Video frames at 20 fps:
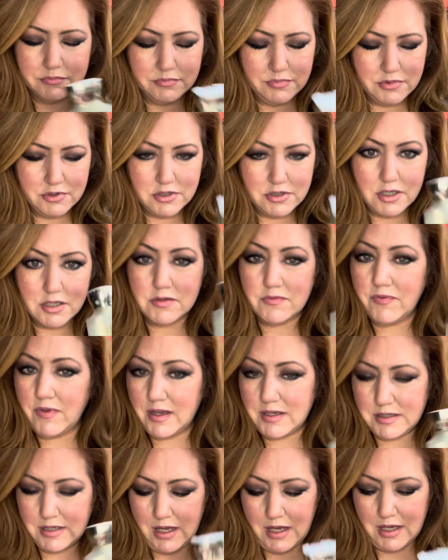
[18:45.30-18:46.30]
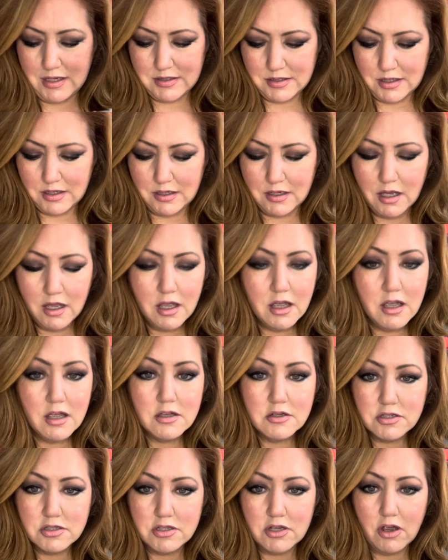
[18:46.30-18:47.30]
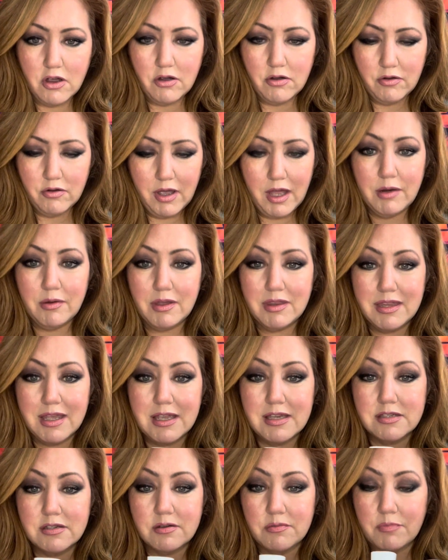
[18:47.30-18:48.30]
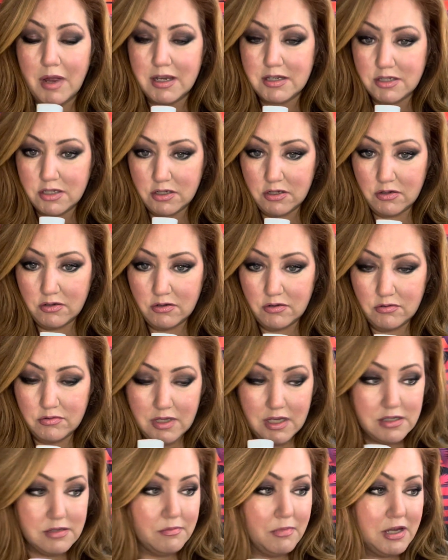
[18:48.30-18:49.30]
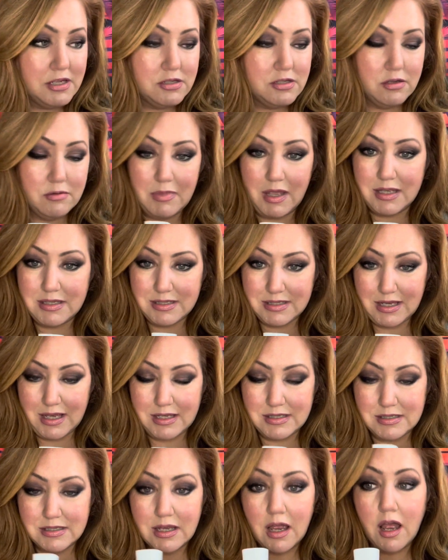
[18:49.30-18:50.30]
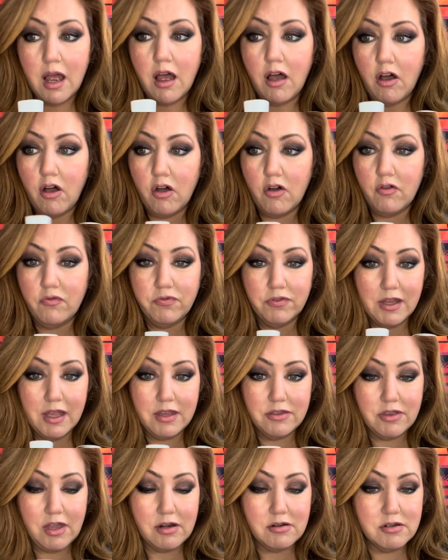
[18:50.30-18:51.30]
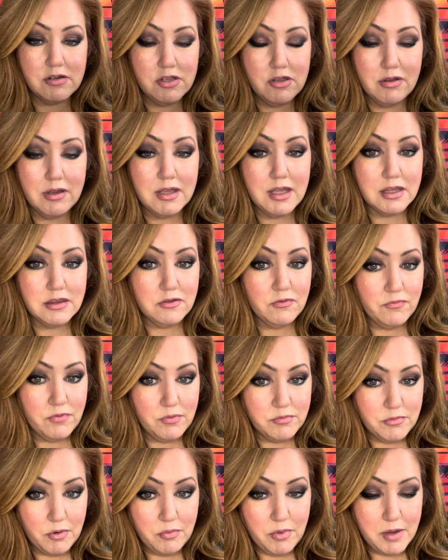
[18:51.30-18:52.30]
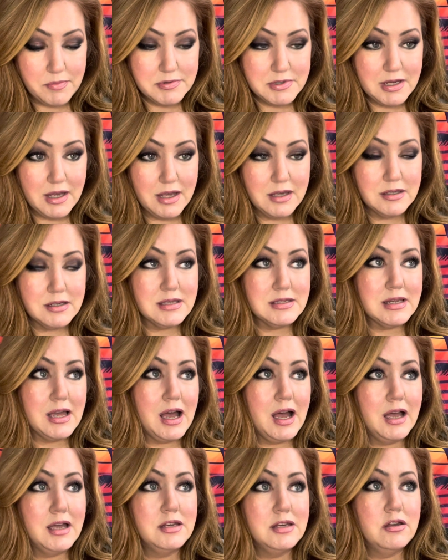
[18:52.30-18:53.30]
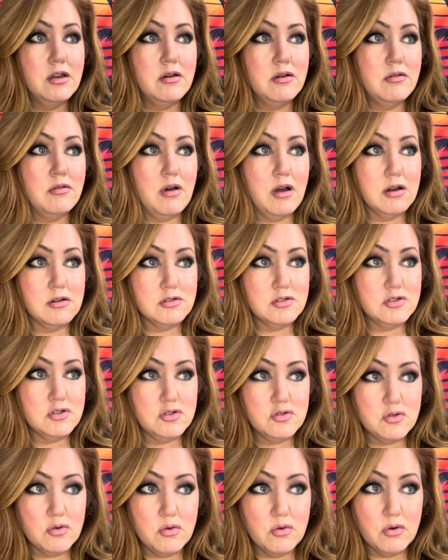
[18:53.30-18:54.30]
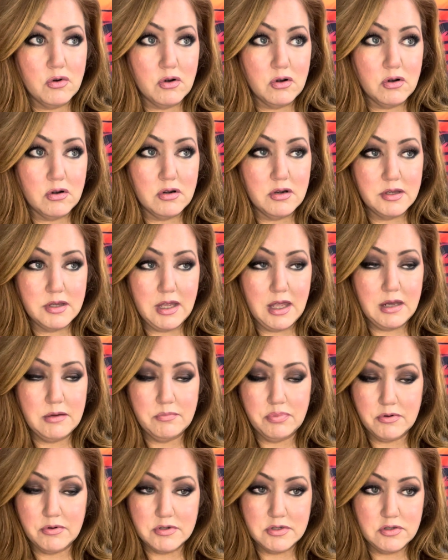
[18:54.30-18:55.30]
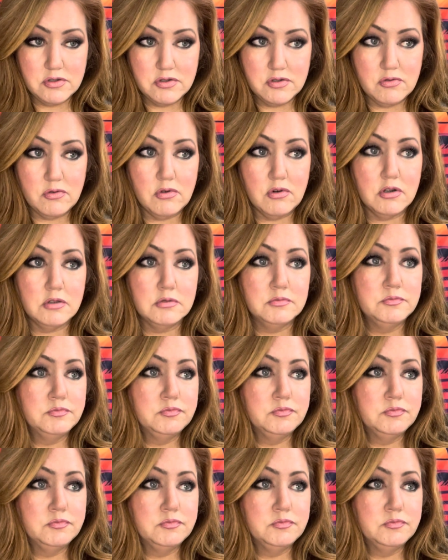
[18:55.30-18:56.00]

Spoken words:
just fantastic. So anyway, these are my two main scents. Hopefully you can get them from the website, because I know our store, the in-person store,